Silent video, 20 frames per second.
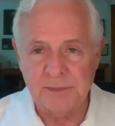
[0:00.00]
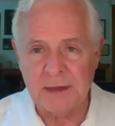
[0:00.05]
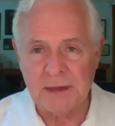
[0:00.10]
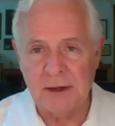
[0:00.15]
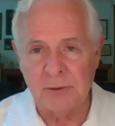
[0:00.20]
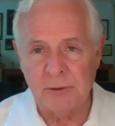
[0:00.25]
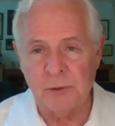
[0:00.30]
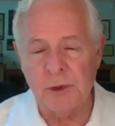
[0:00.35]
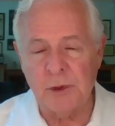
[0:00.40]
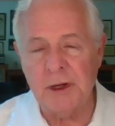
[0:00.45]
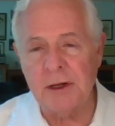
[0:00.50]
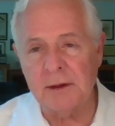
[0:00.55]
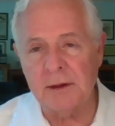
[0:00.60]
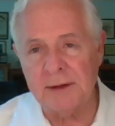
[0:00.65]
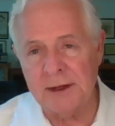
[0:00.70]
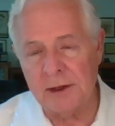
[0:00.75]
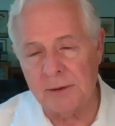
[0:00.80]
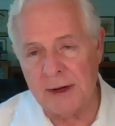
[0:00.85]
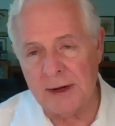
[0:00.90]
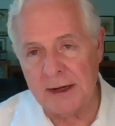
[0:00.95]
real
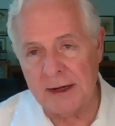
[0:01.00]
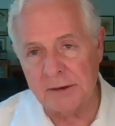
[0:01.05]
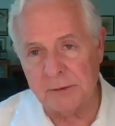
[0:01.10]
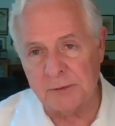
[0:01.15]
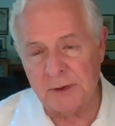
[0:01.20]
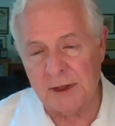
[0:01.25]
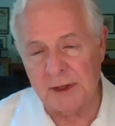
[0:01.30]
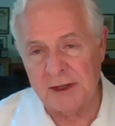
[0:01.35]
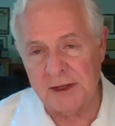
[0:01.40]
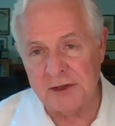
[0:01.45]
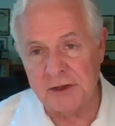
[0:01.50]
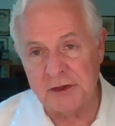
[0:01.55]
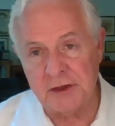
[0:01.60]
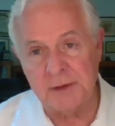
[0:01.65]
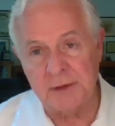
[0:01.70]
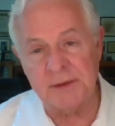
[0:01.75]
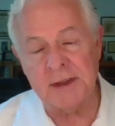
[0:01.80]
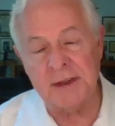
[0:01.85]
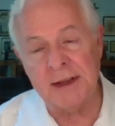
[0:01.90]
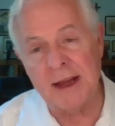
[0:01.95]
interactive
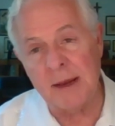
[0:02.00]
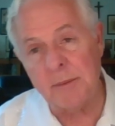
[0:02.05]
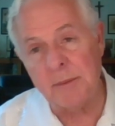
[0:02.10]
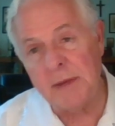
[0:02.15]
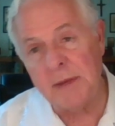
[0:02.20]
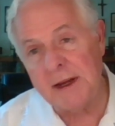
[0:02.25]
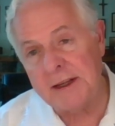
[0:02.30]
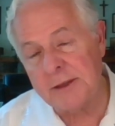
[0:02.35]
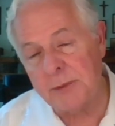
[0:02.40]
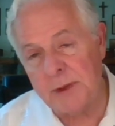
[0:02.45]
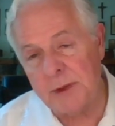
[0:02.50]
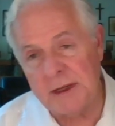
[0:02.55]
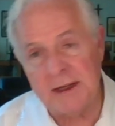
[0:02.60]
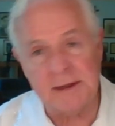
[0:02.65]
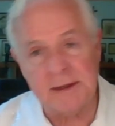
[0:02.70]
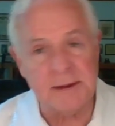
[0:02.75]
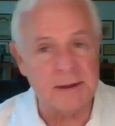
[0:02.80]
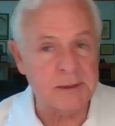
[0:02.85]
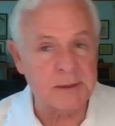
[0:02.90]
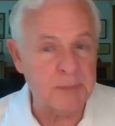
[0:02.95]
relationships. And that means we
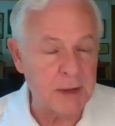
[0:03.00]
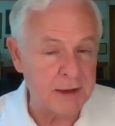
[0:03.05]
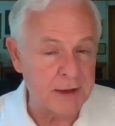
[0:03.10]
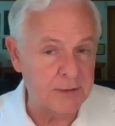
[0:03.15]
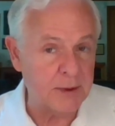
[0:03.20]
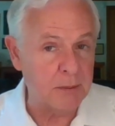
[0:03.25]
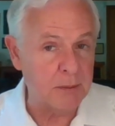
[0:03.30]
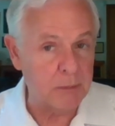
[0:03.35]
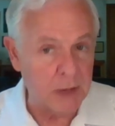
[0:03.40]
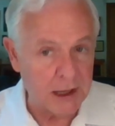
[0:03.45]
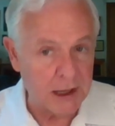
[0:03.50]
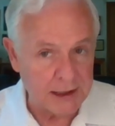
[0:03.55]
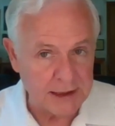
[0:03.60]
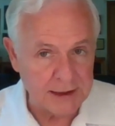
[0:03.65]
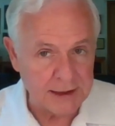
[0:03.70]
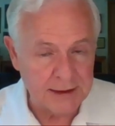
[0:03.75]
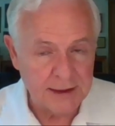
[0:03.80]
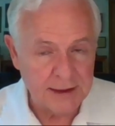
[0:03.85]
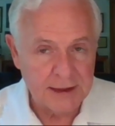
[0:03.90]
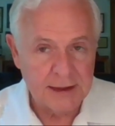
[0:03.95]
need to spend the
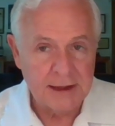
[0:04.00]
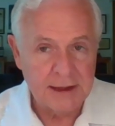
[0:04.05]
money